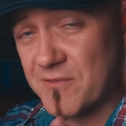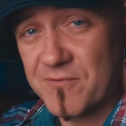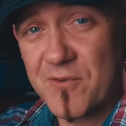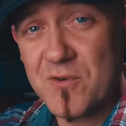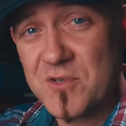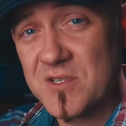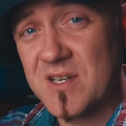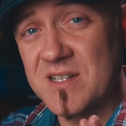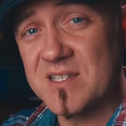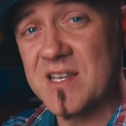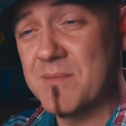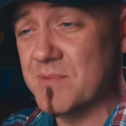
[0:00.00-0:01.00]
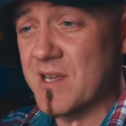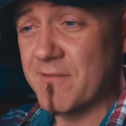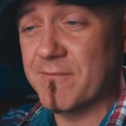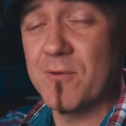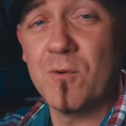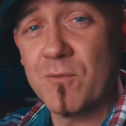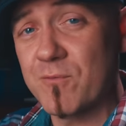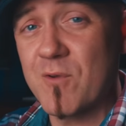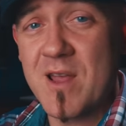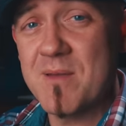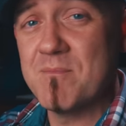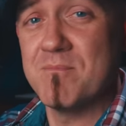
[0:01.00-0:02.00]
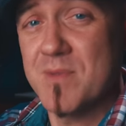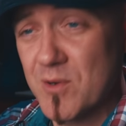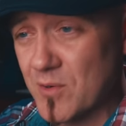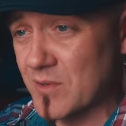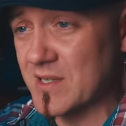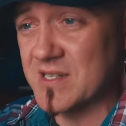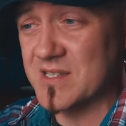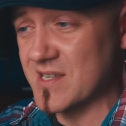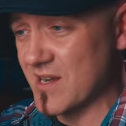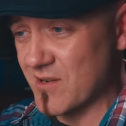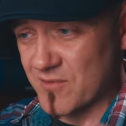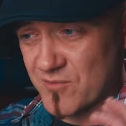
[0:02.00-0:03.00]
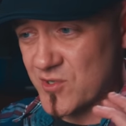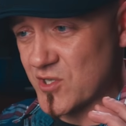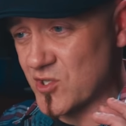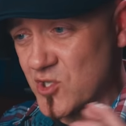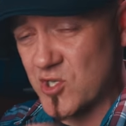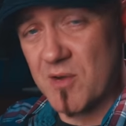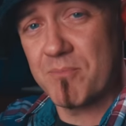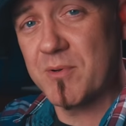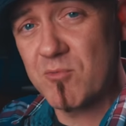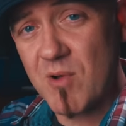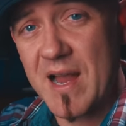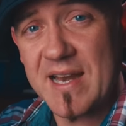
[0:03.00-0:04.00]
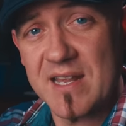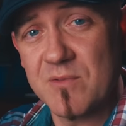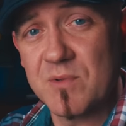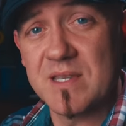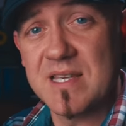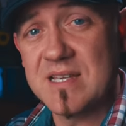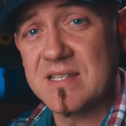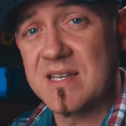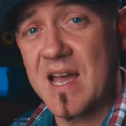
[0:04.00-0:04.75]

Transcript: first attempt at full frame mirrorless. They're just jumping right in with these